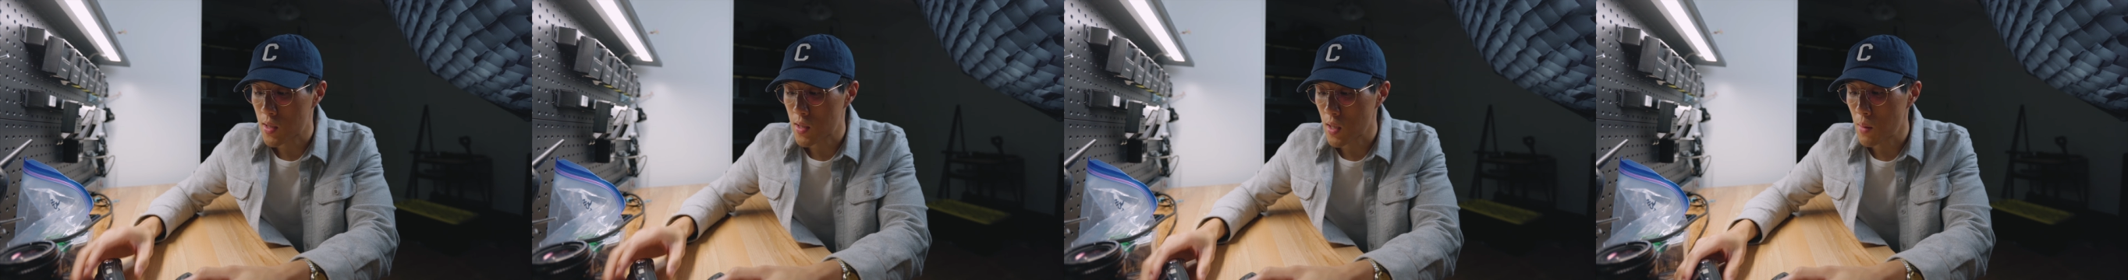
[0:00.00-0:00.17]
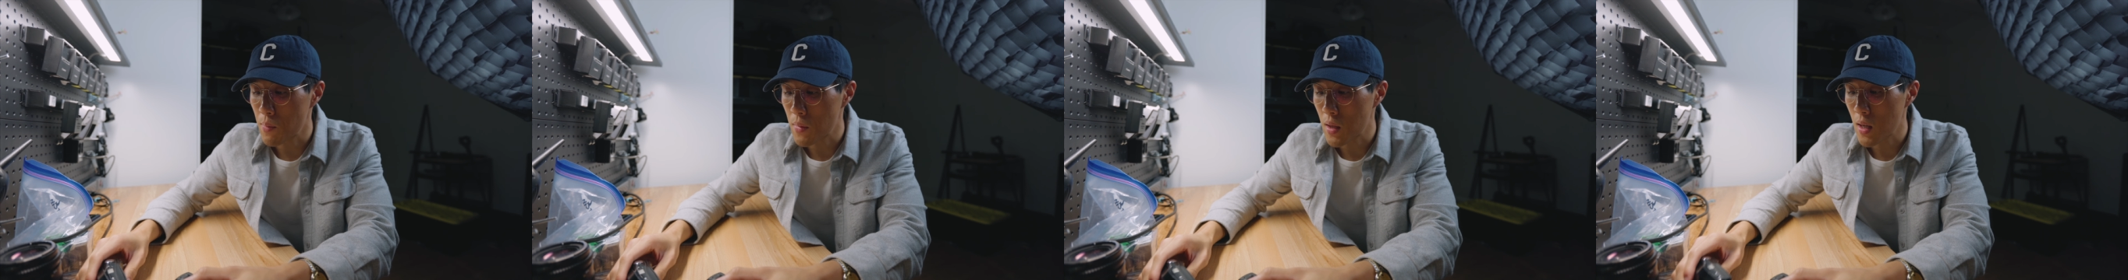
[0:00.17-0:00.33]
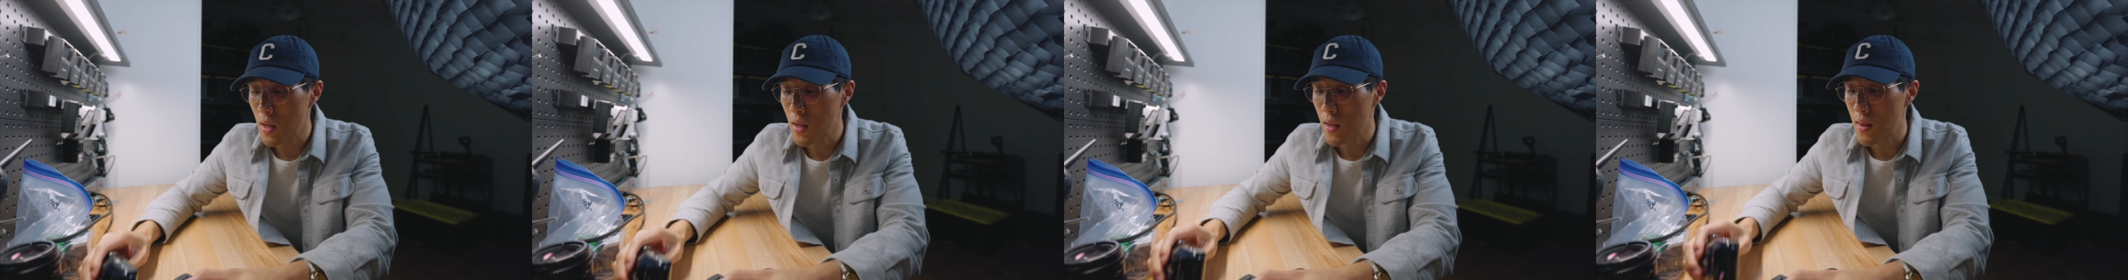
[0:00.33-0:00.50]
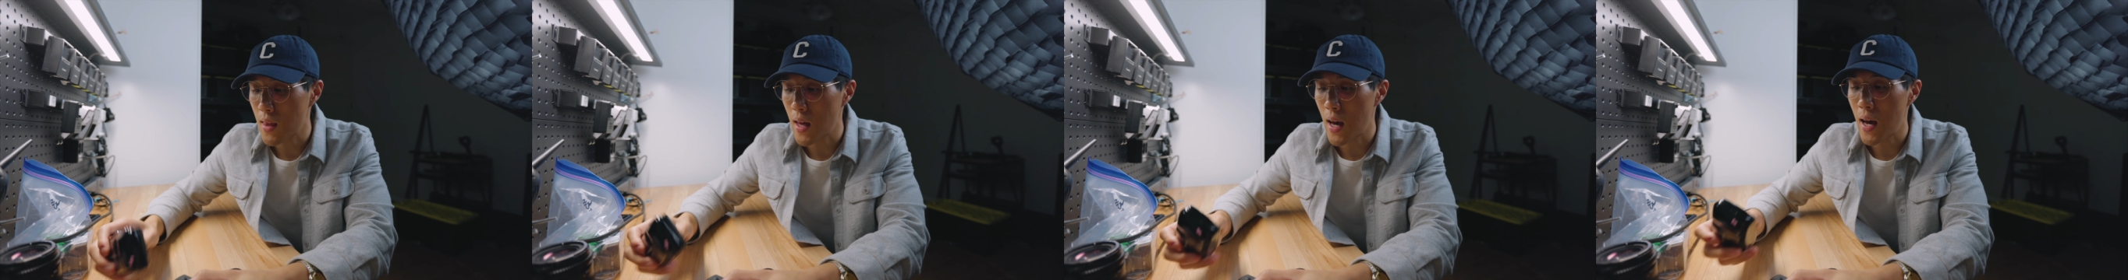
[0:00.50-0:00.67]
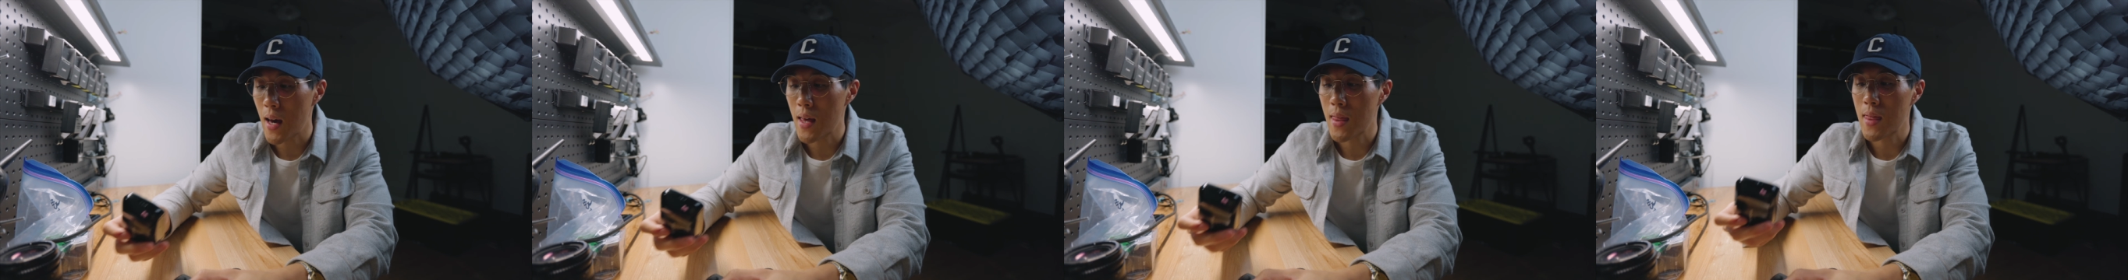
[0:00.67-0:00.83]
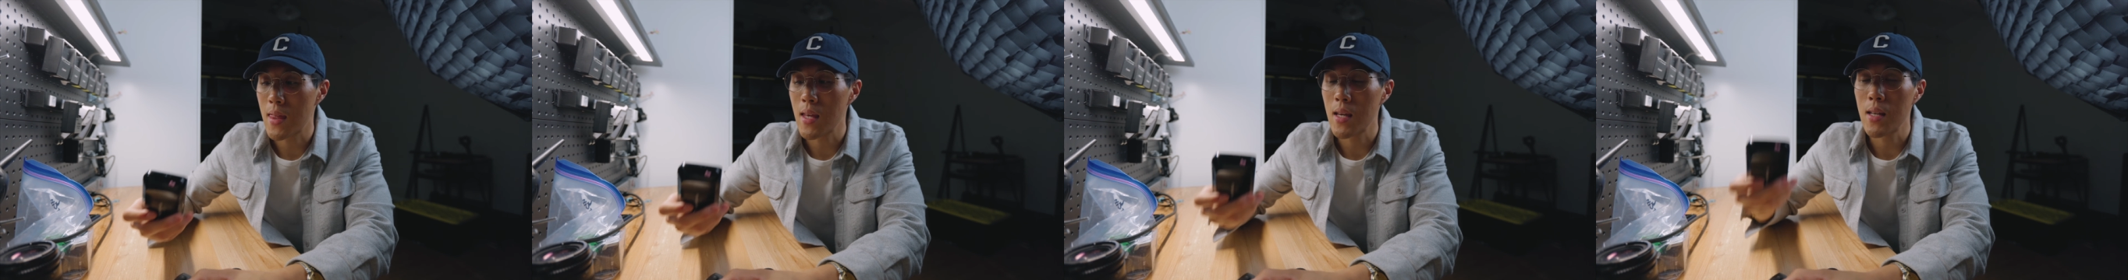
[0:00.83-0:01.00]
Something
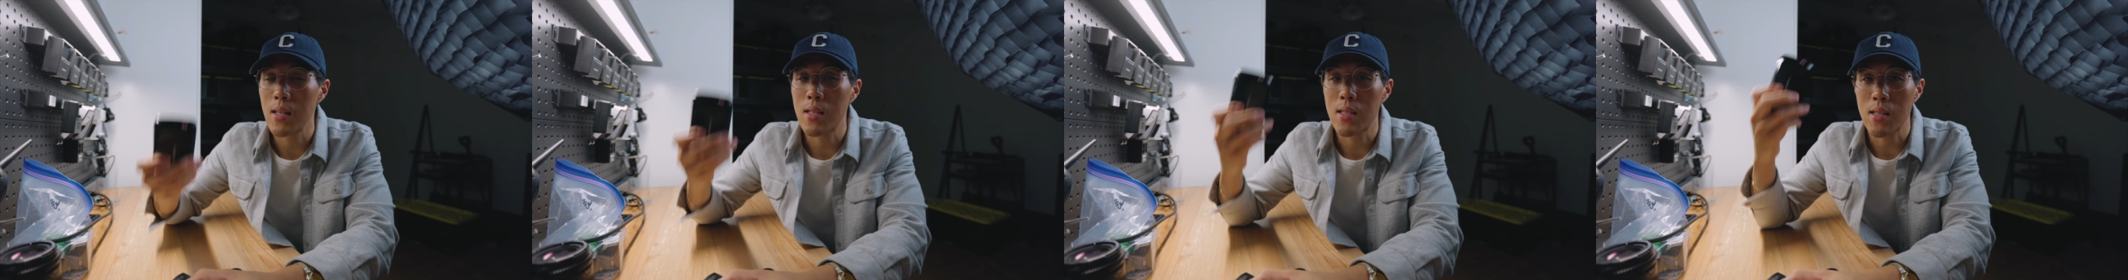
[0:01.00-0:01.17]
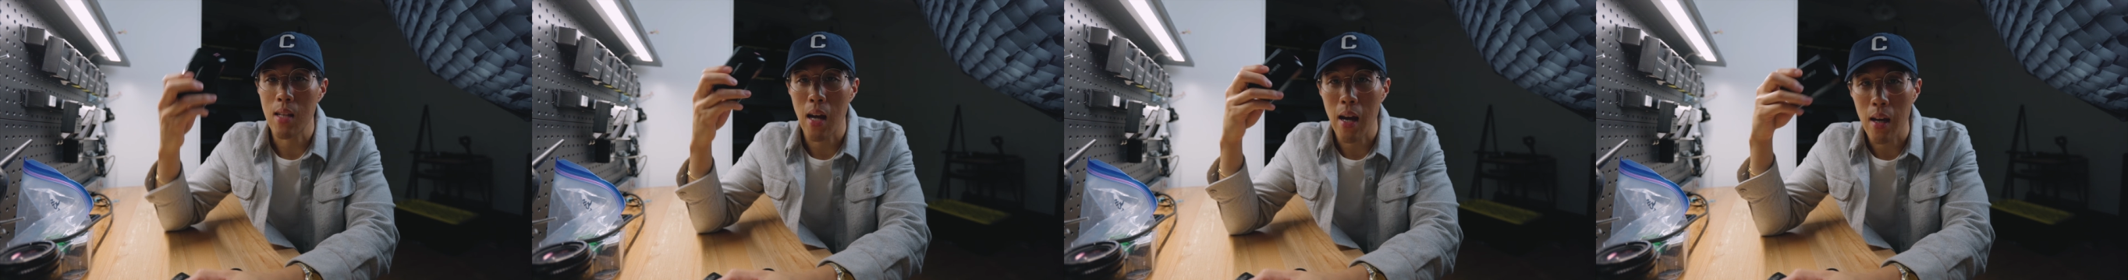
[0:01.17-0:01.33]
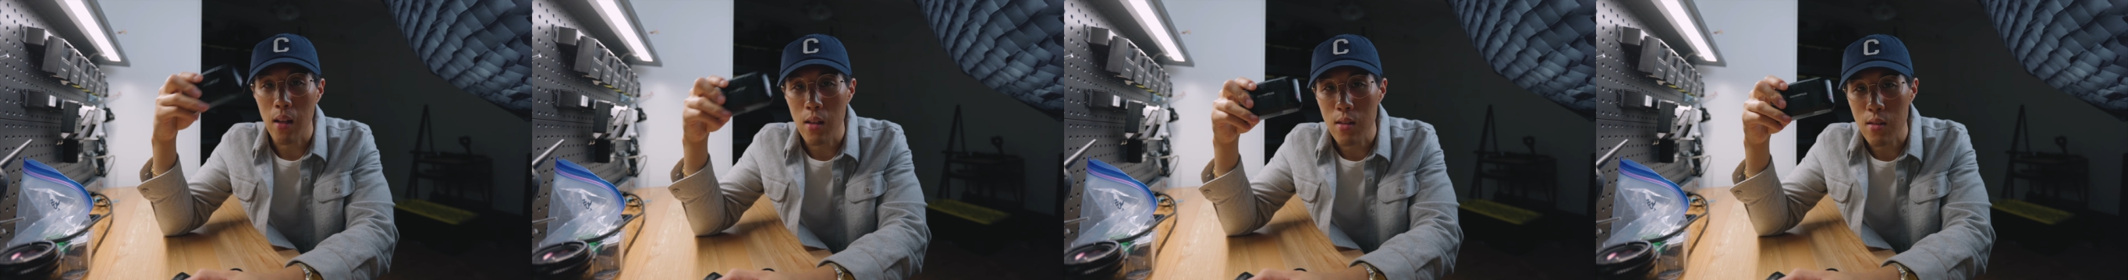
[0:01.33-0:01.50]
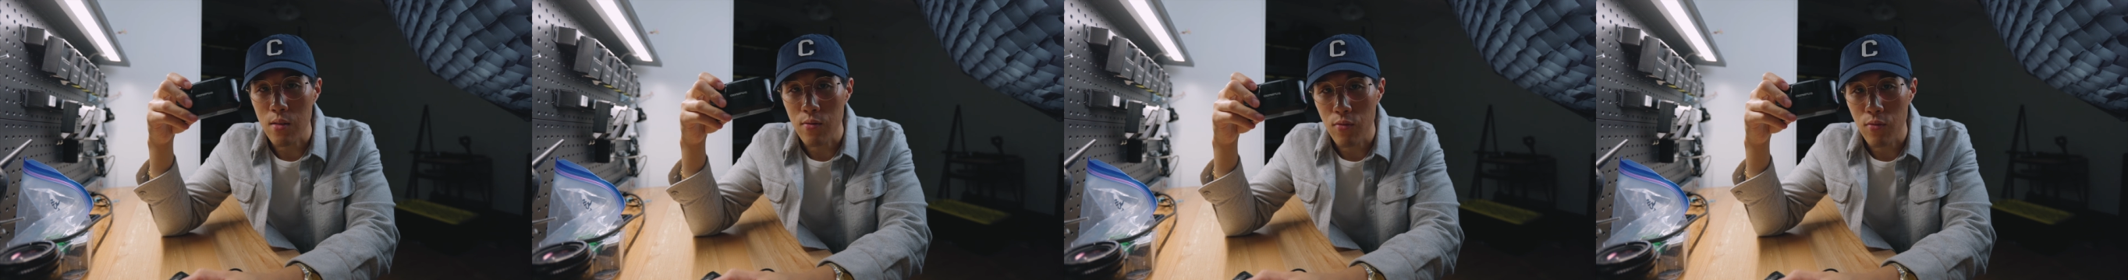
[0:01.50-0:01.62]
that the stylus